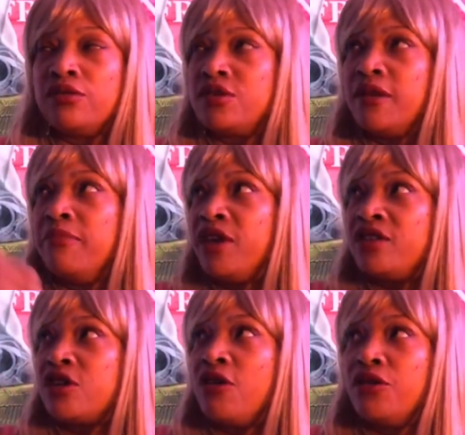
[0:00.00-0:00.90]
How you gonna
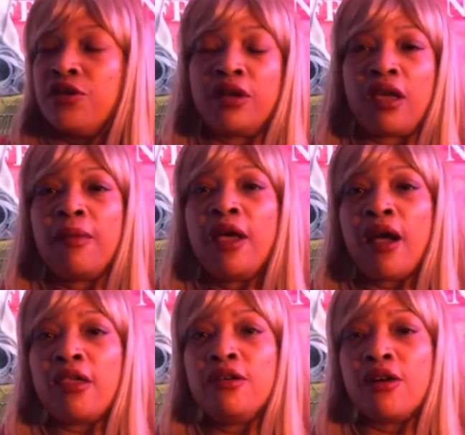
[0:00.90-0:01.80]
tell me I'm too old to
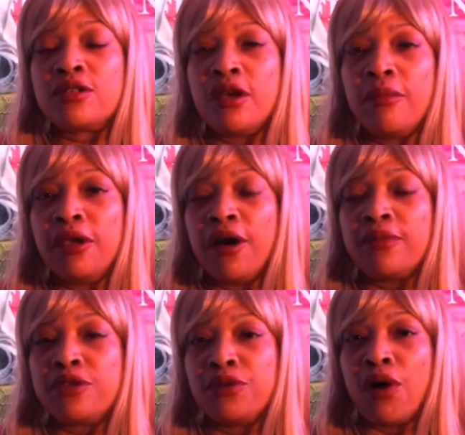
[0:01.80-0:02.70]
do music if I
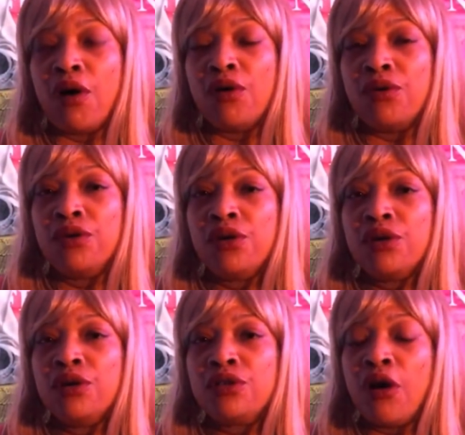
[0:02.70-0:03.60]
decide that, oh yes,
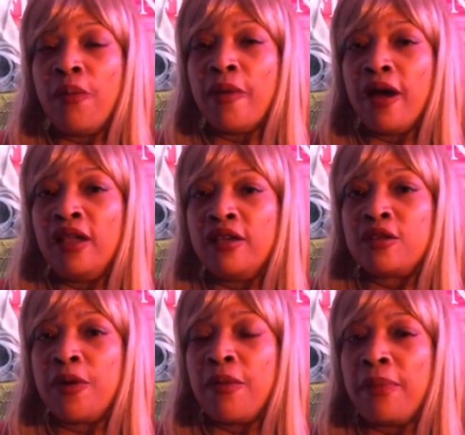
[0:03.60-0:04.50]
absolutely.
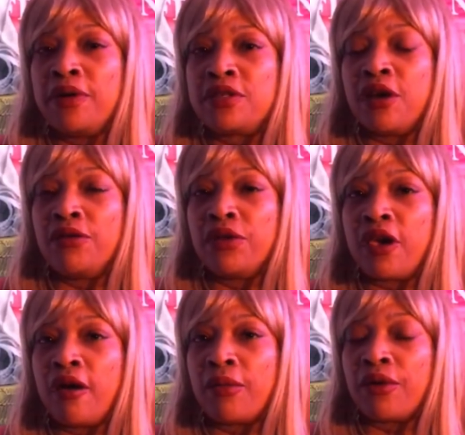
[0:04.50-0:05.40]
If I decide that I wanna
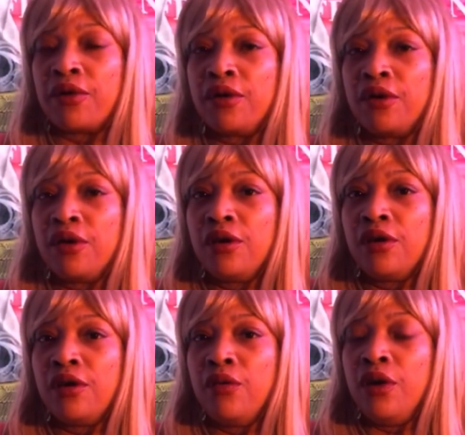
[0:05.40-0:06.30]
do music again,
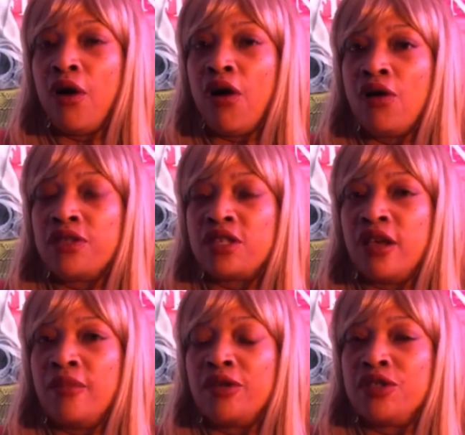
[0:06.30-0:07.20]
how you gonna tell me I'm
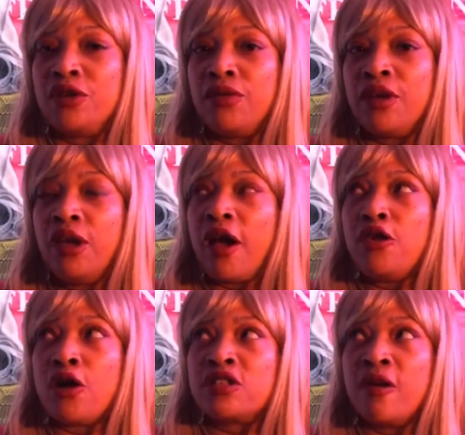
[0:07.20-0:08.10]
too old when J-Lo's
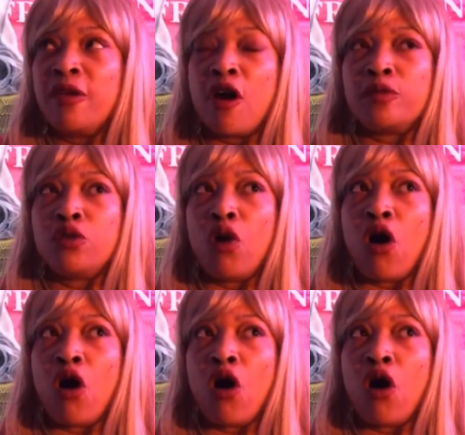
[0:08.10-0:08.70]
still doing music?